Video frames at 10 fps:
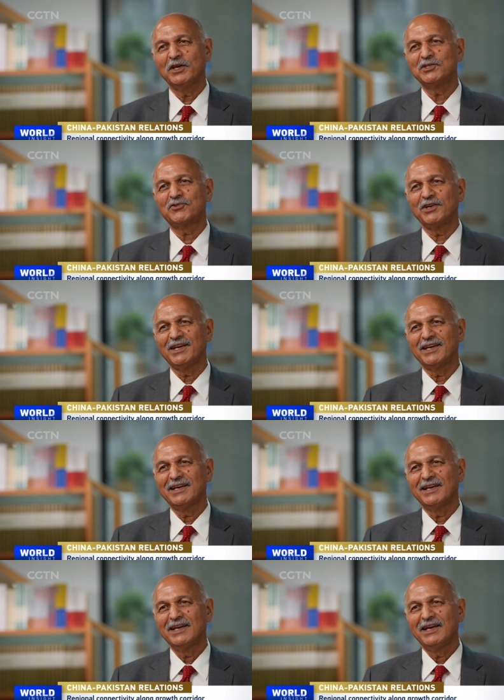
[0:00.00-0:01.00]
of history
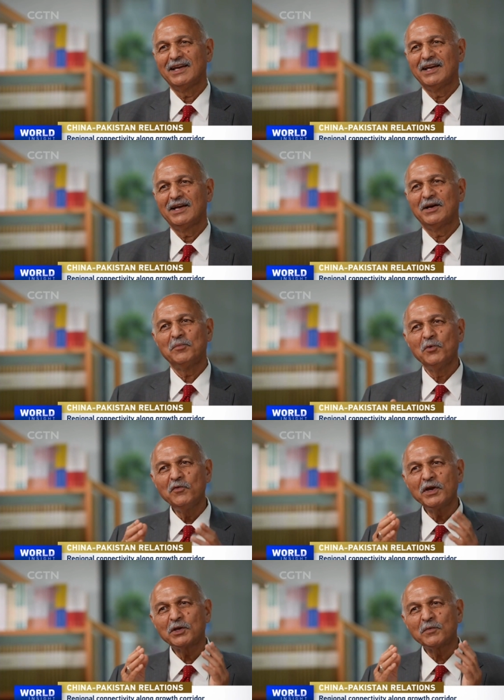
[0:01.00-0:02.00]

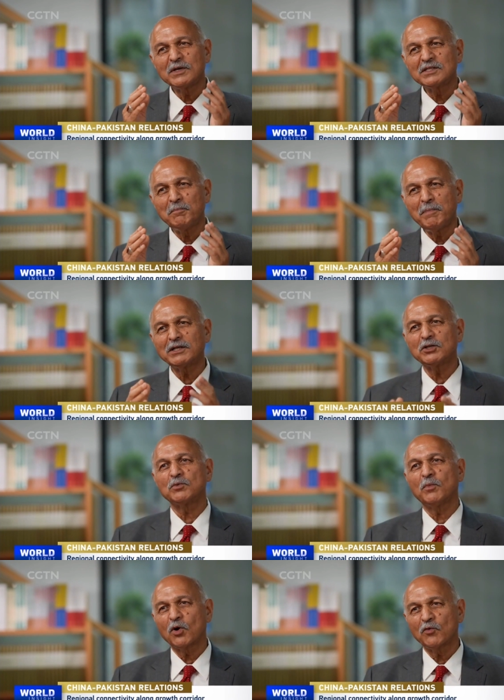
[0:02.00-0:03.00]
moving towards a better
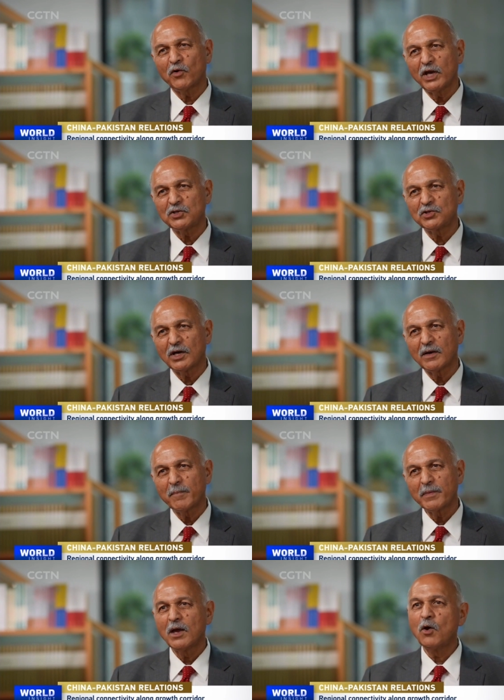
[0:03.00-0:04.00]
tomorrow for Asia
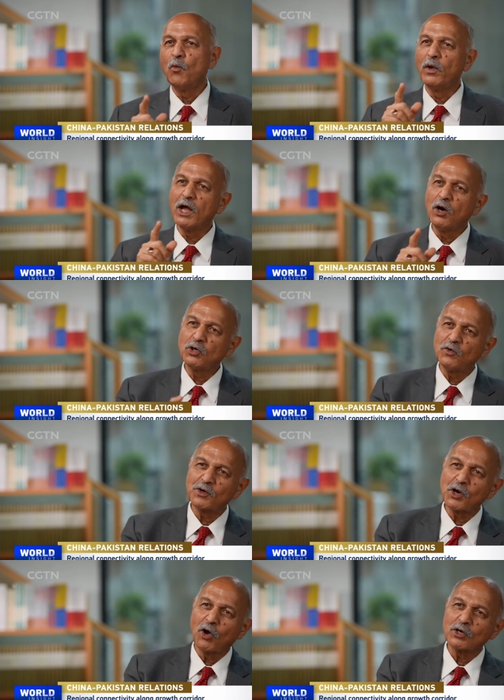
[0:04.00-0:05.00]
without
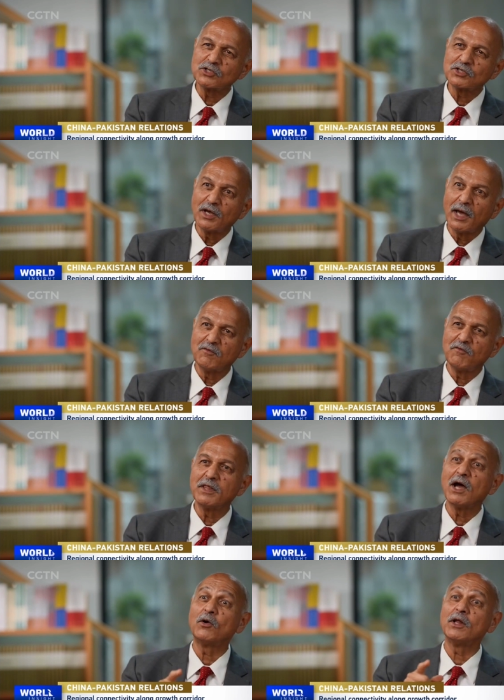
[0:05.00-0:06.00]
overlords and
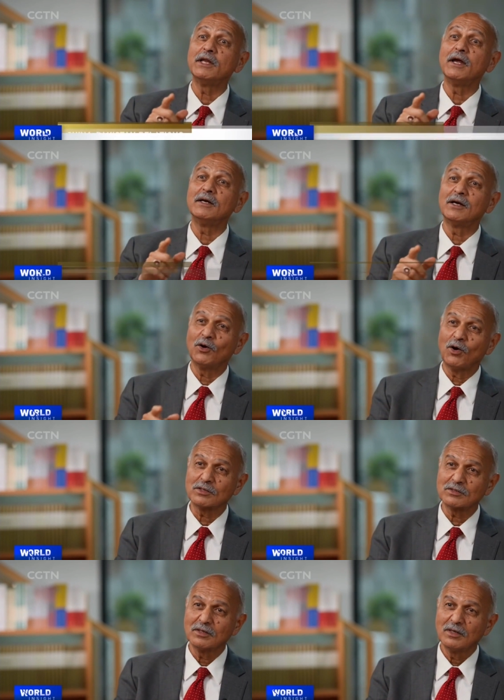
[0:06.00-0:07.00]
without any
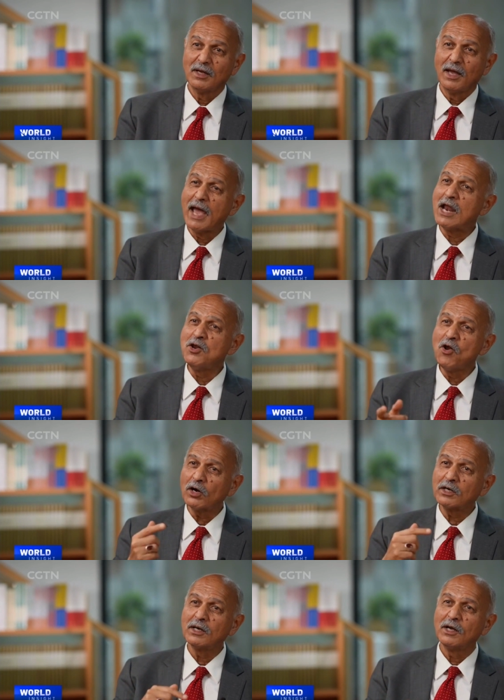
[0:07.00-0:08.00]
underdogs. And
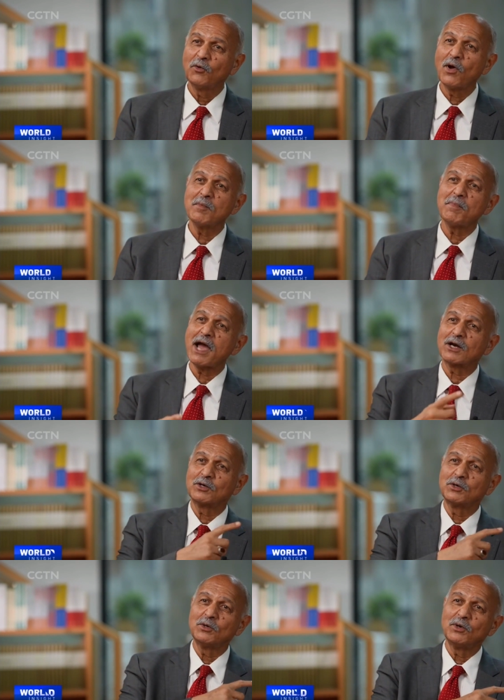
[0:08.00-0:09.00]
not going
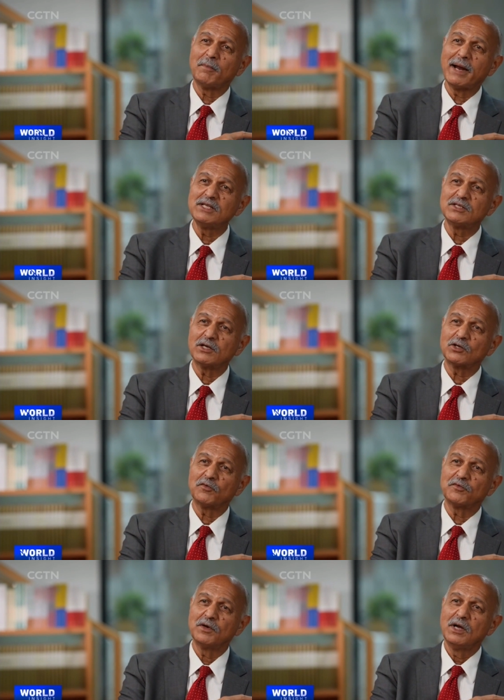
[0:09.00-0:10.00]
back to a mindset
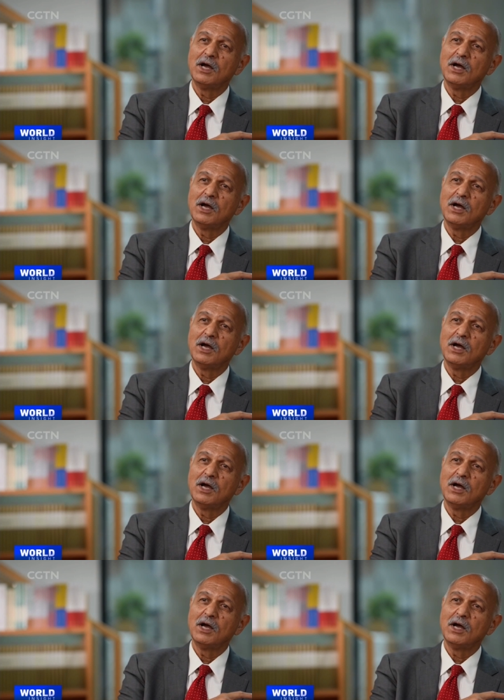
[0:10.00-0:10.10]
of